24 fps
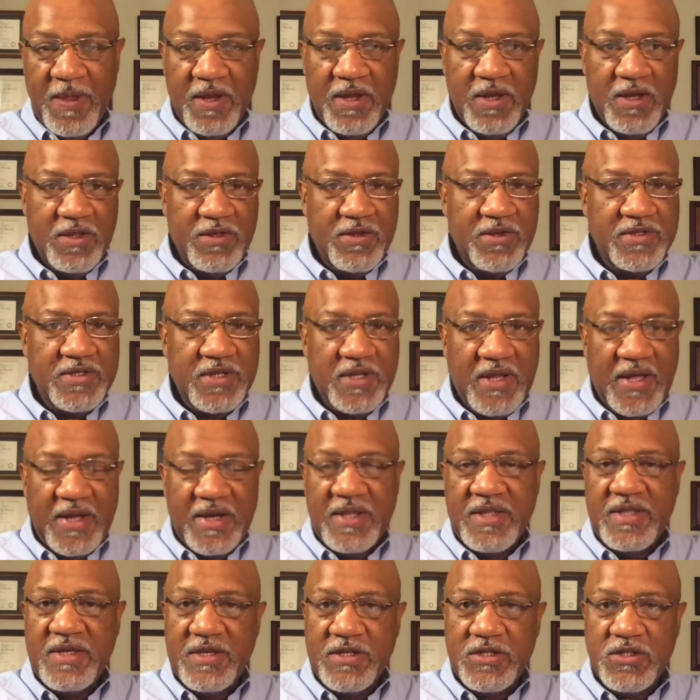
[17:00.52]
There's a lot of
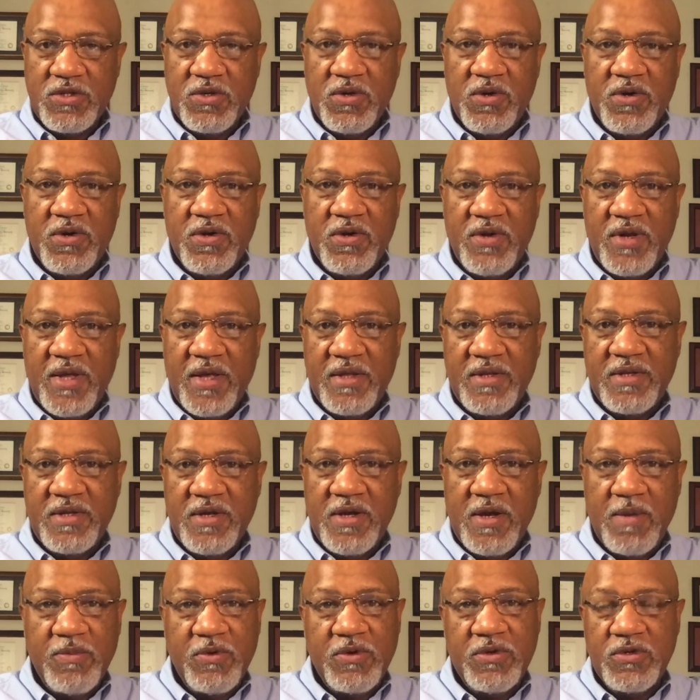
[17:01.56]
things going on out there. I'm
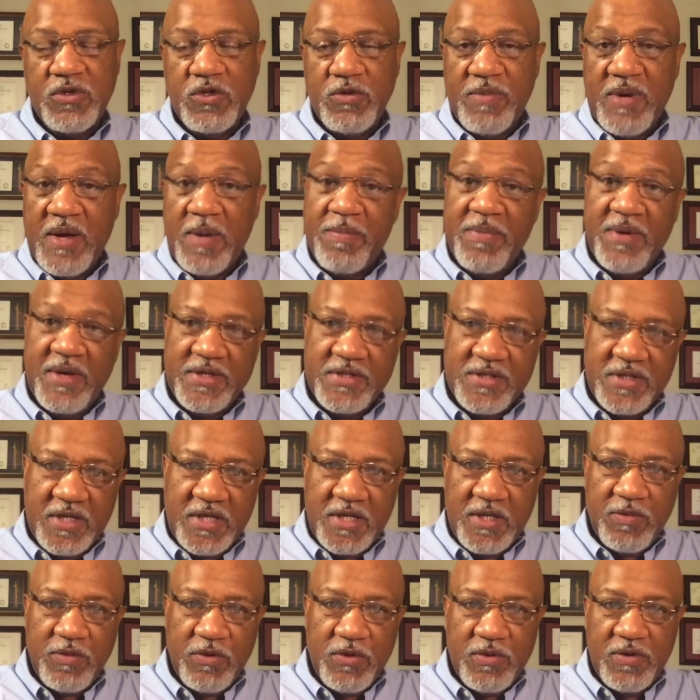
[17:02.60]
going to do my best to keep
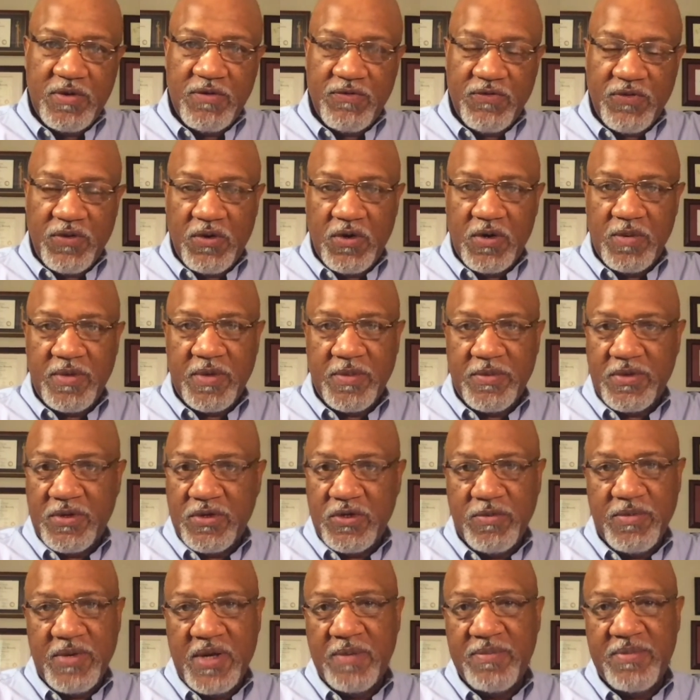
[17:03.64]
you informed. I'm going to do
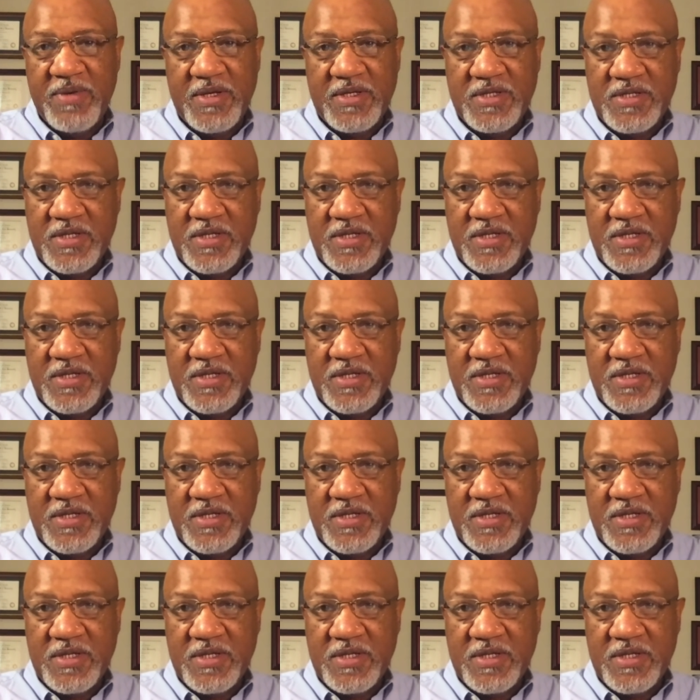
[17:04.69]
my best to